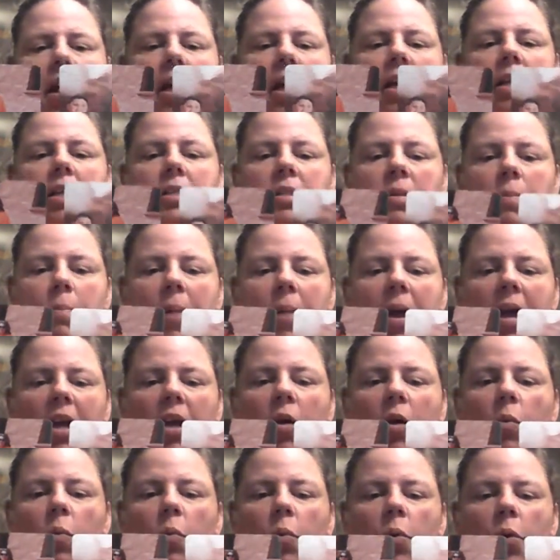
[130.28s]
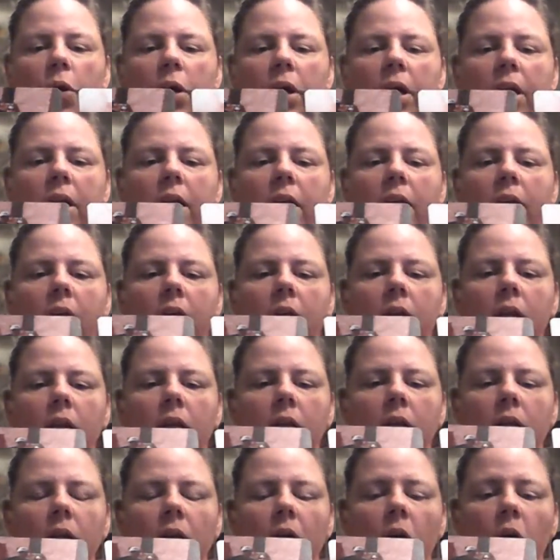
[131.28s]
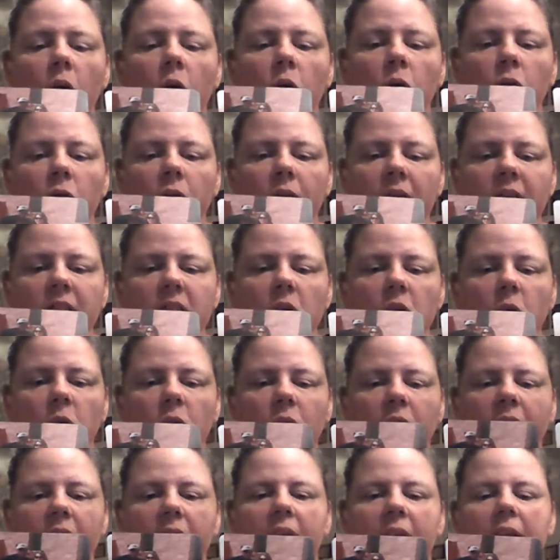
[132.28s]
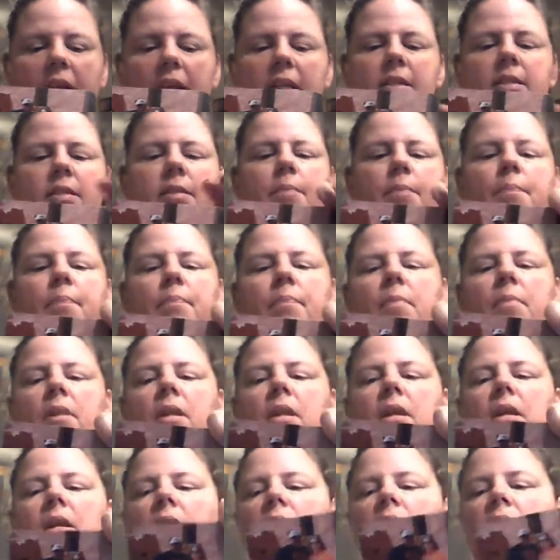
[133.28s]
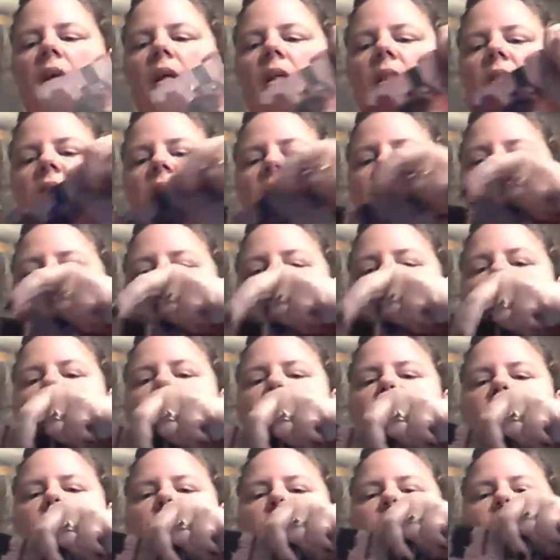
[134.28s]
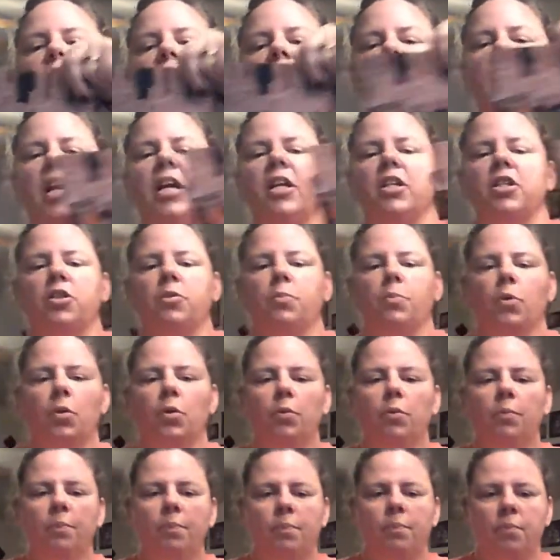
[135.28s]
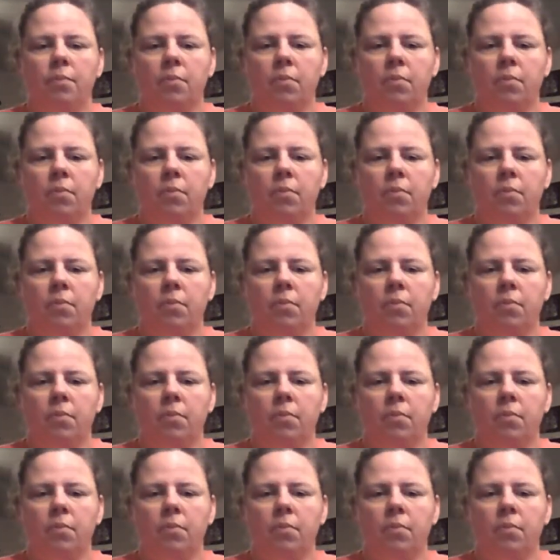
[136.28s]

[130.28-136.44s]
It is a mango wood holder that's holding these. These are interchangeable.